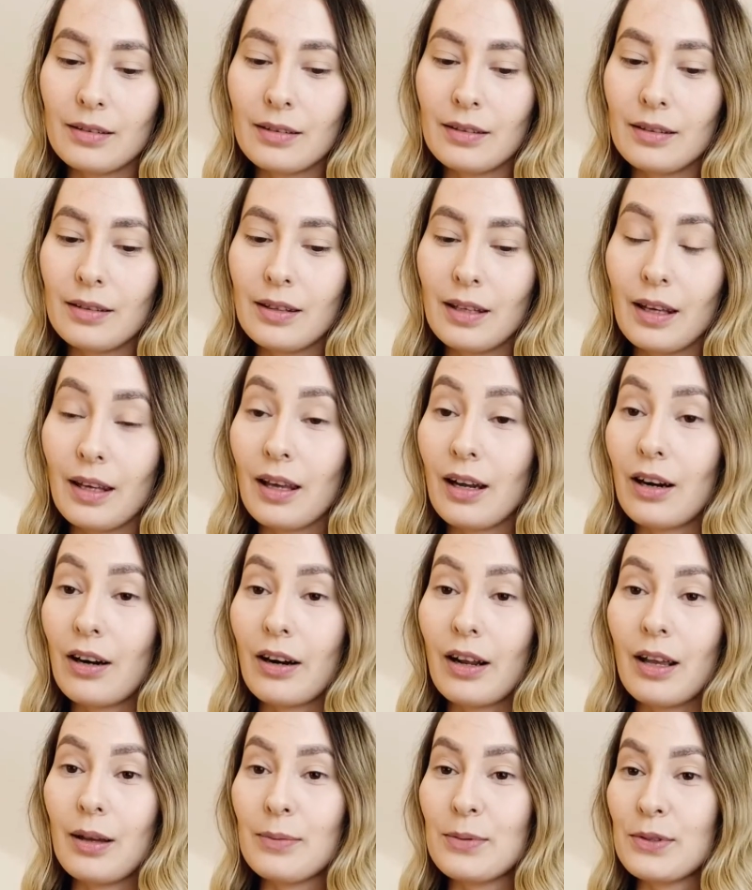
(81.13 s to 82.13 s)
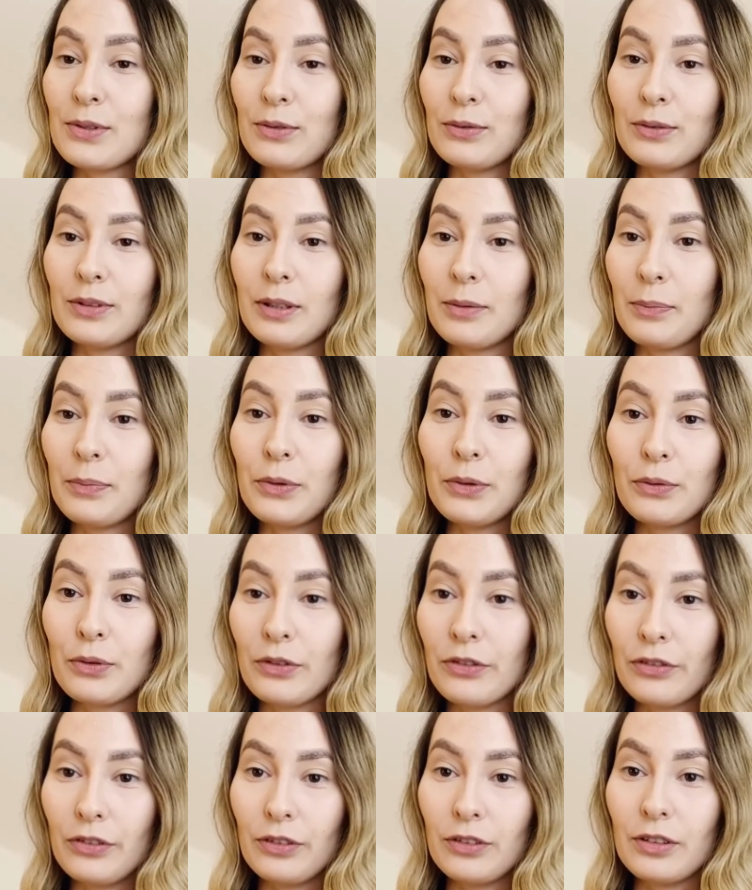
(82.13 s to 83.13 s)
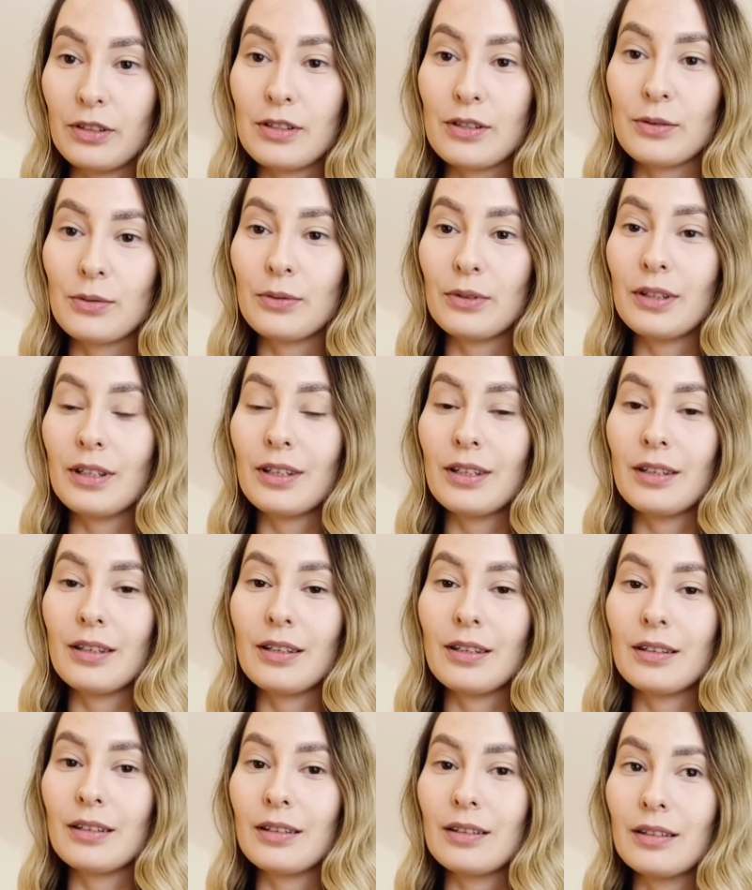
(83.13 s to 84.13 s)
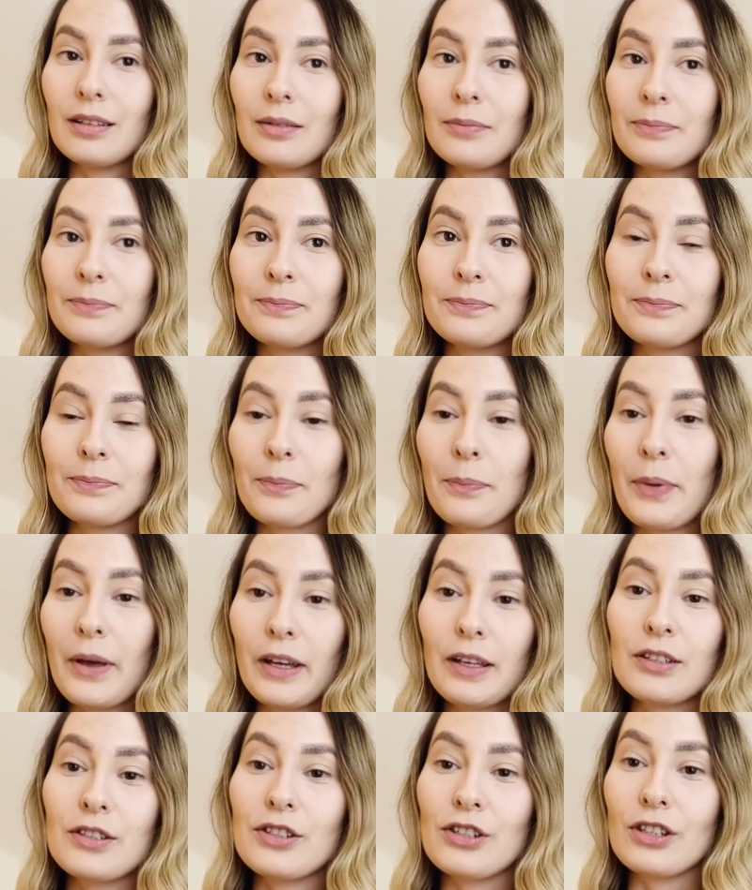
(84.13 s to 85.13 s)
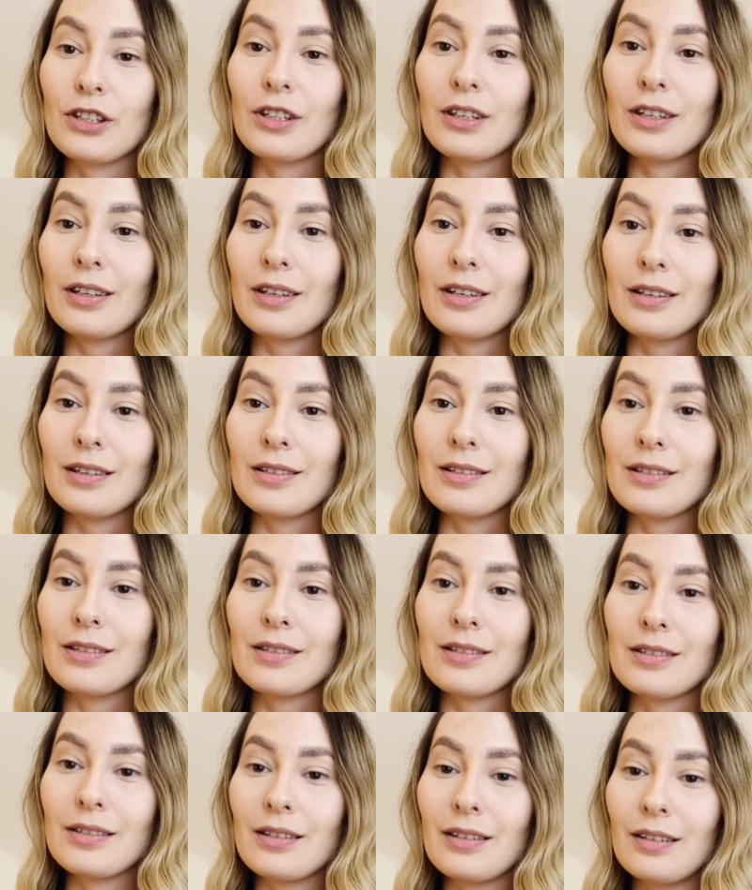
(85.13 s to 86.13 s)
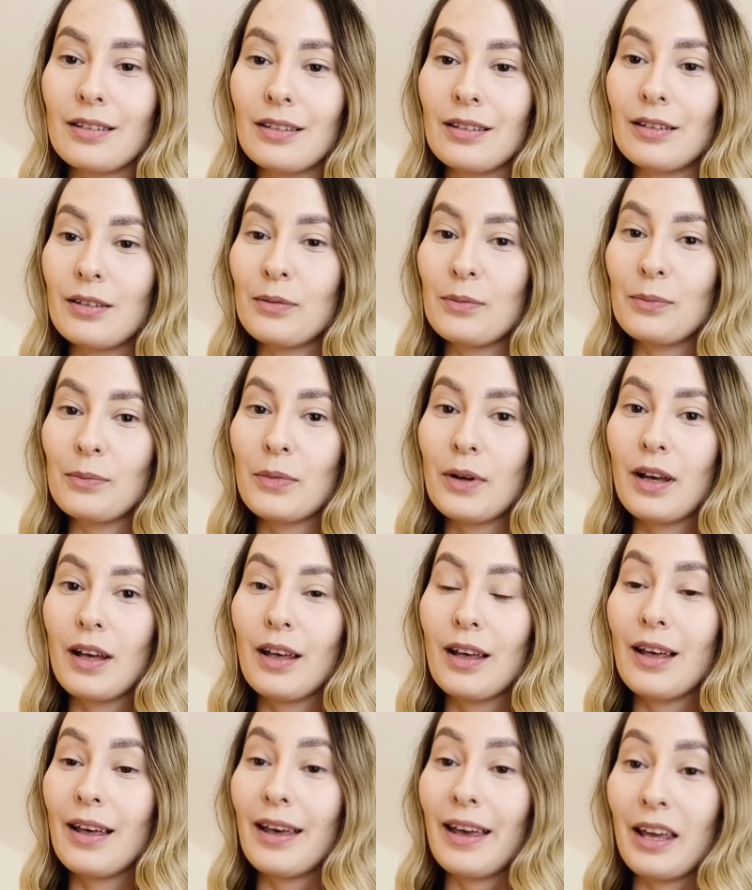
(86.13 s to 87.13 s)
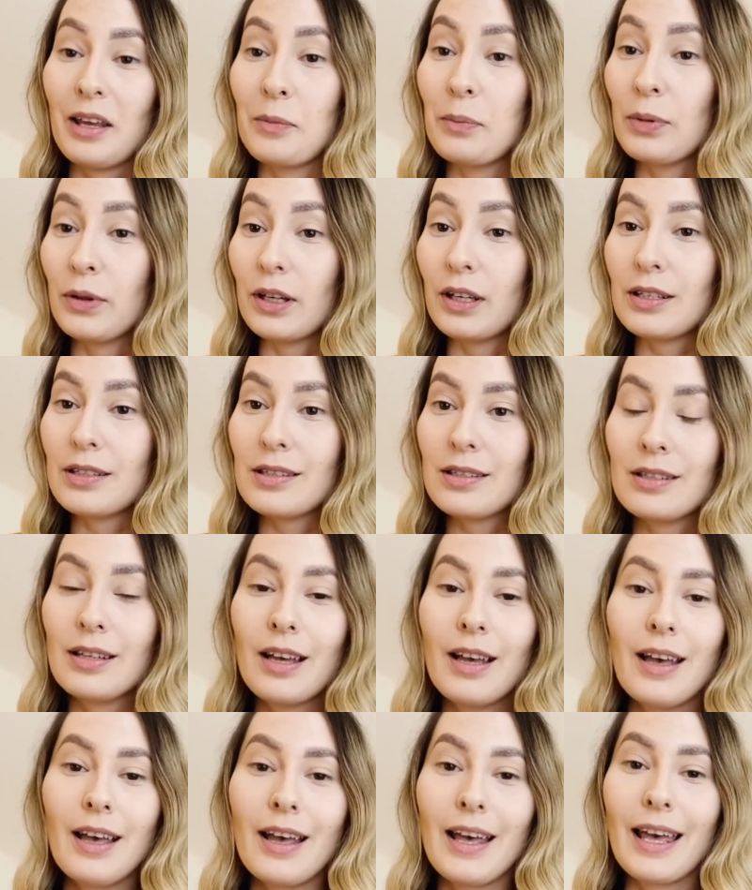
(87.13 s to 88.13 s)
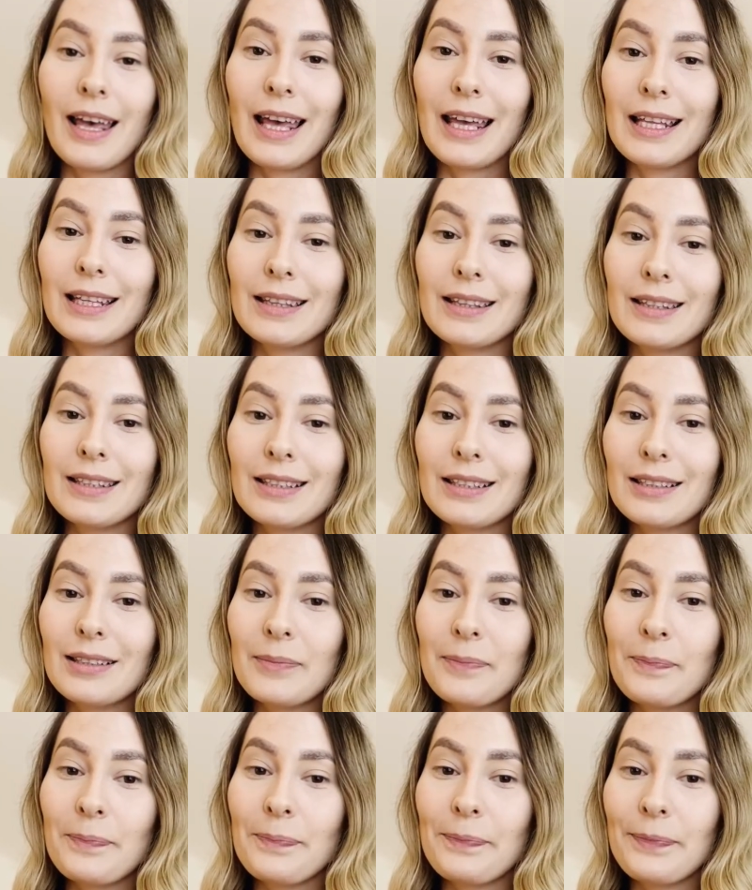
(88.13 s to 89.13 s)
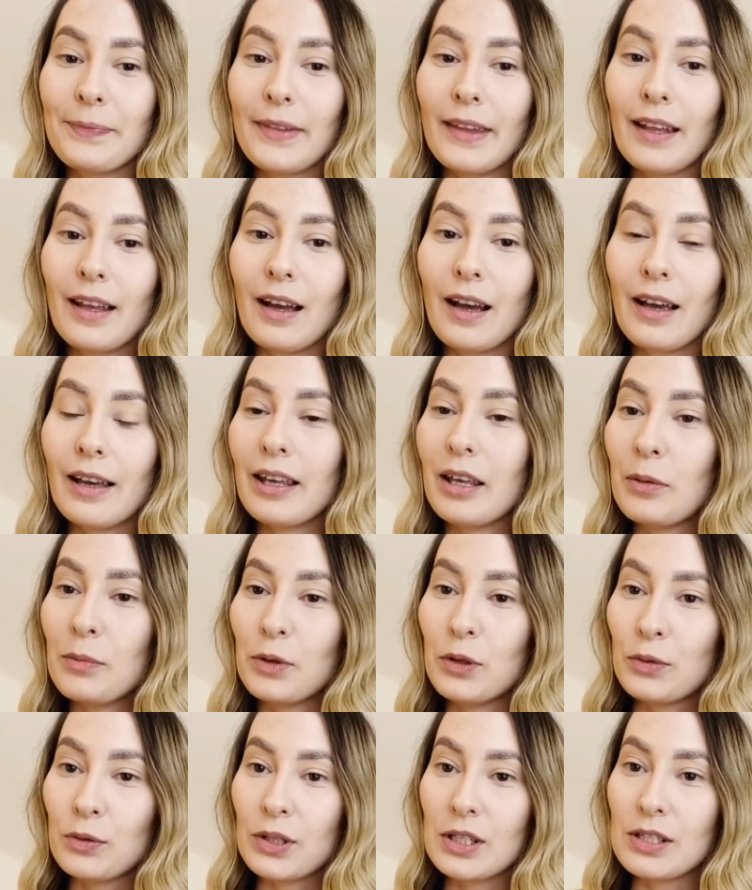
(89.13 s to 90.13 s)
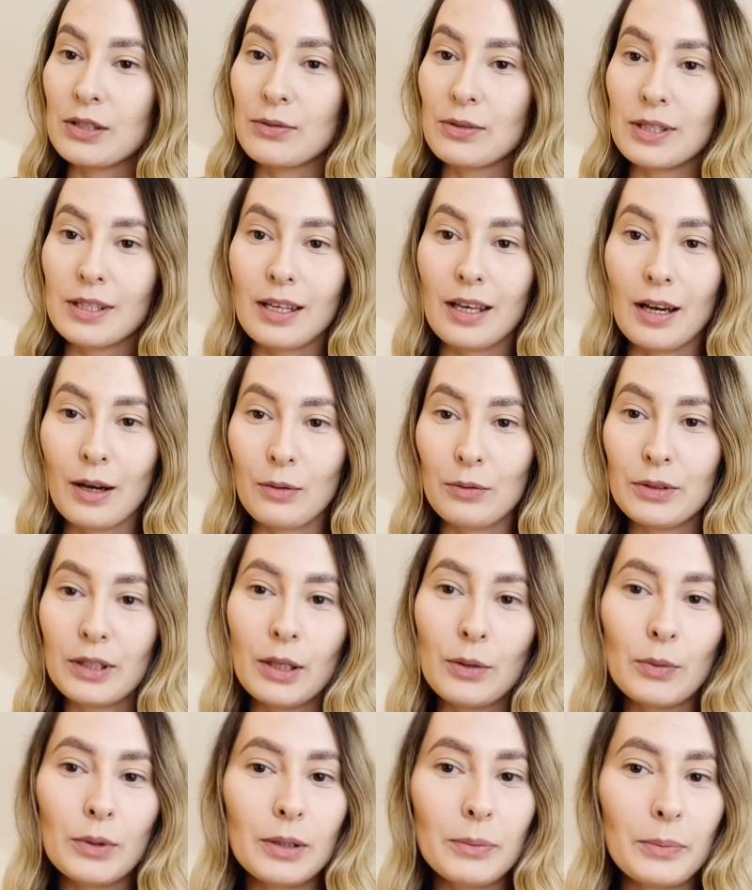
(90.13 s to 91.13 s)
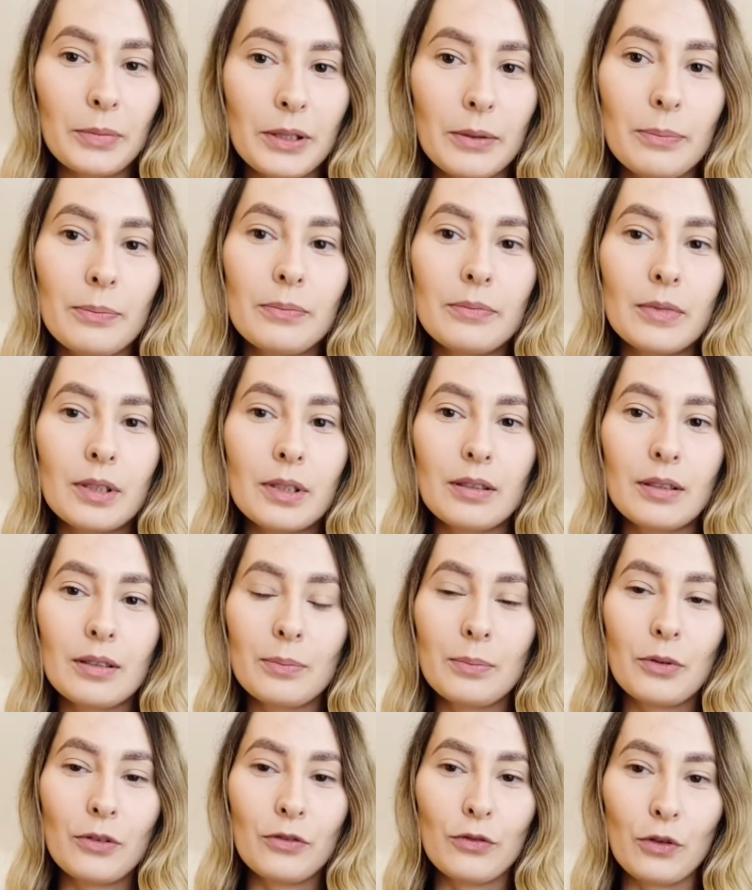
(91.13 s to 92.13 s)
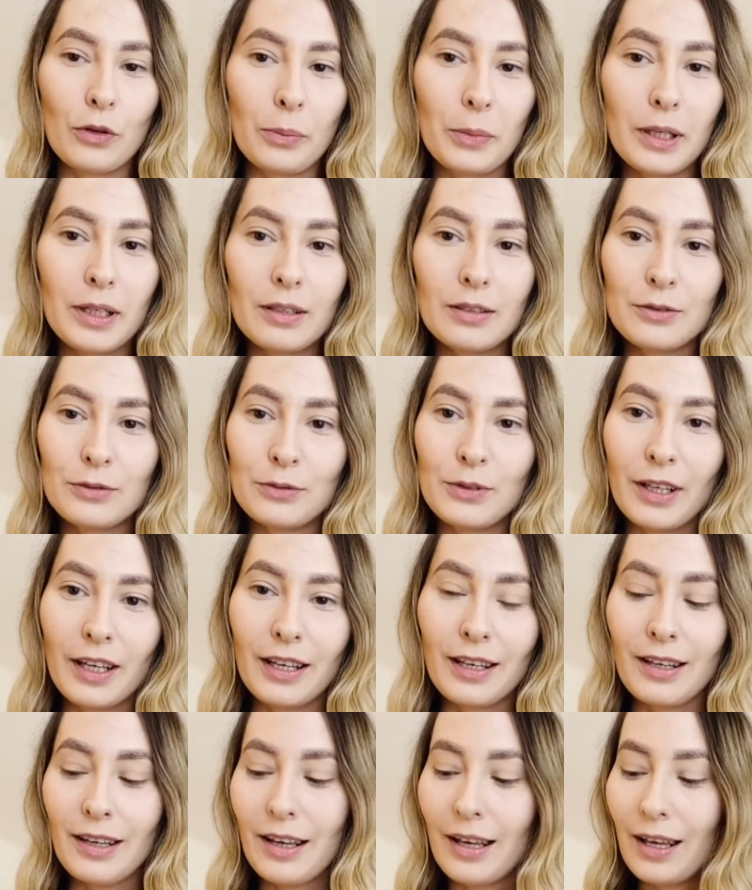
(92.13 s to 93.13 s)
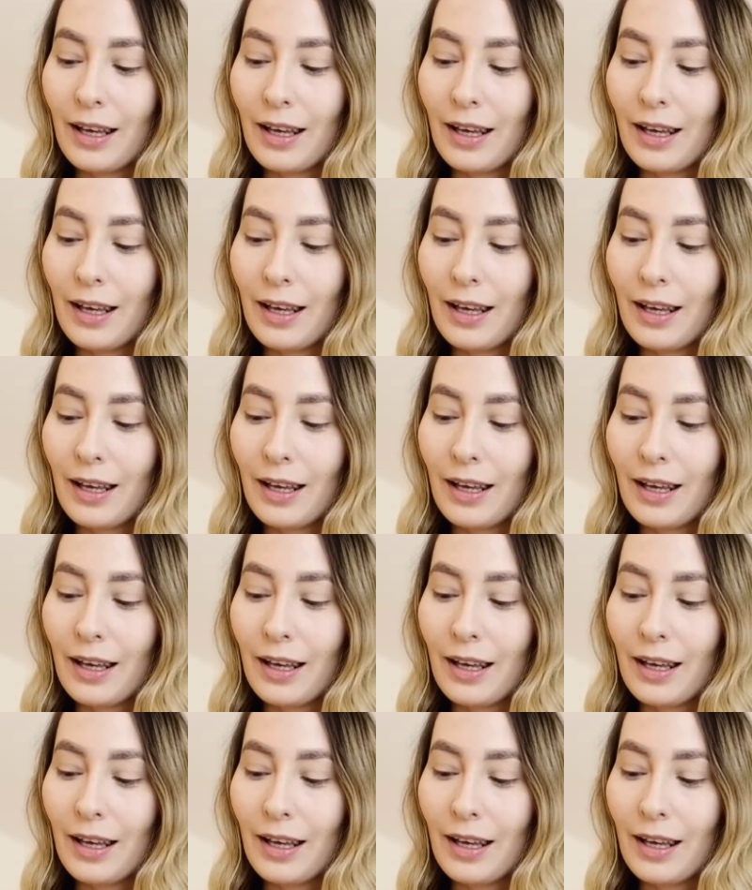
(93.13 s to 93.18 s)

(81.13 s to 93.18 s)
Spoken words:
they are absolutely beautiful. So the packaging is A plus, and I am curious to see how they will be performing today.